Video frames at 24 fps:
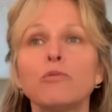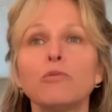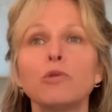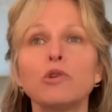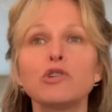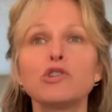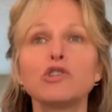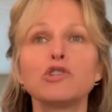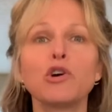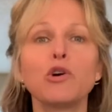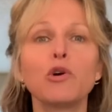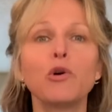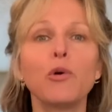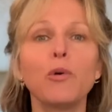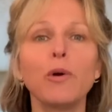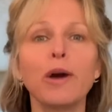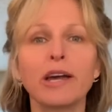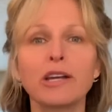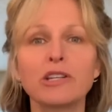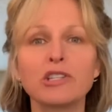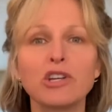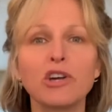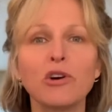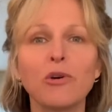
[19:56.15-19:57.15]
we're so
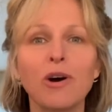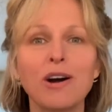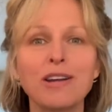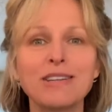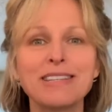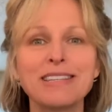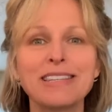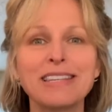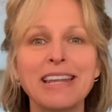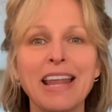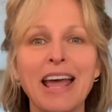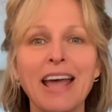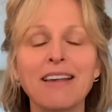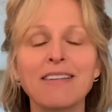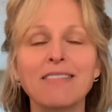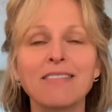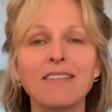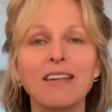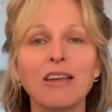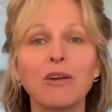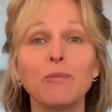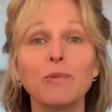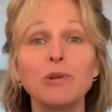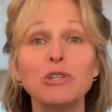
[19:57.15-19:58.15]
quick to go on to the next thing,